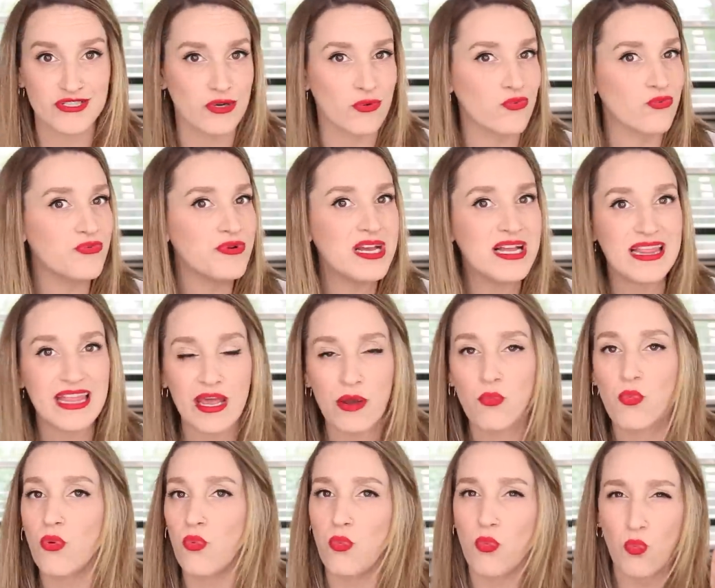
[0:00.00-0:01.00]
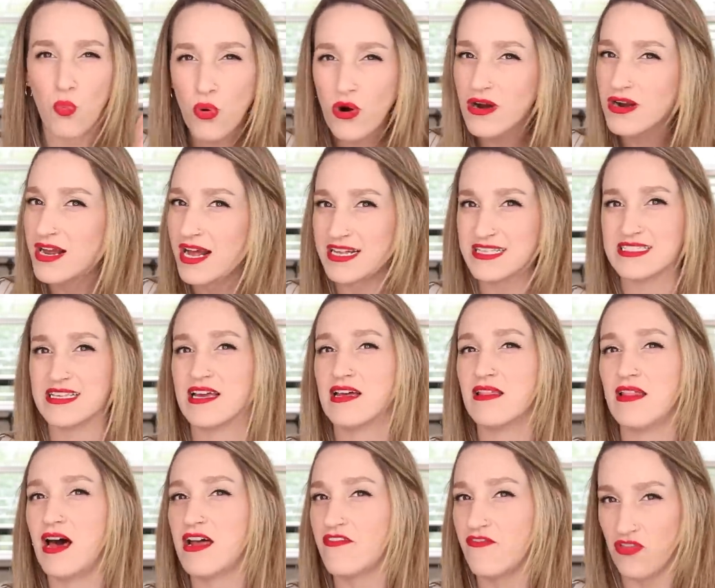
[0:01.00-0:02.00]
So, really, we're not seeing
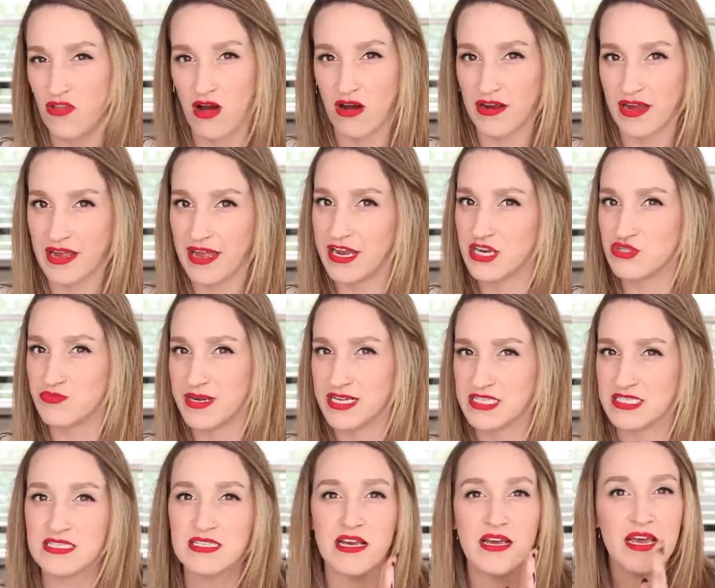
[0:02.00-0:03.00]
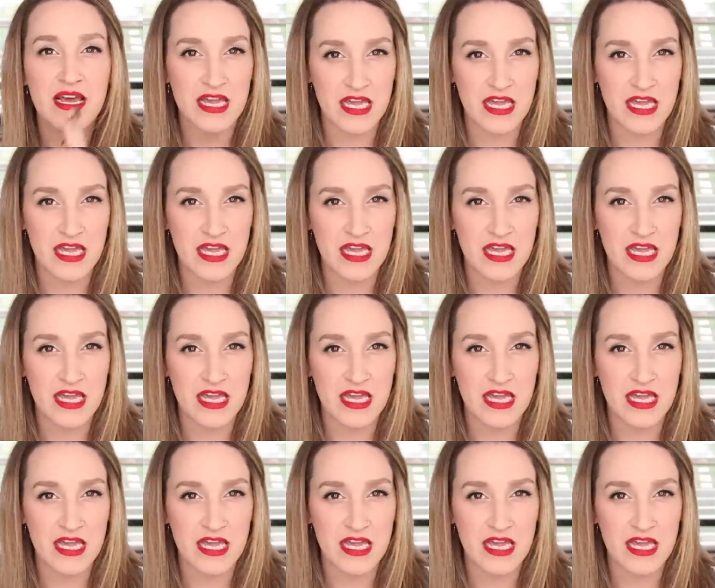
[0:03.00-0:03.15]
a lot of long engagements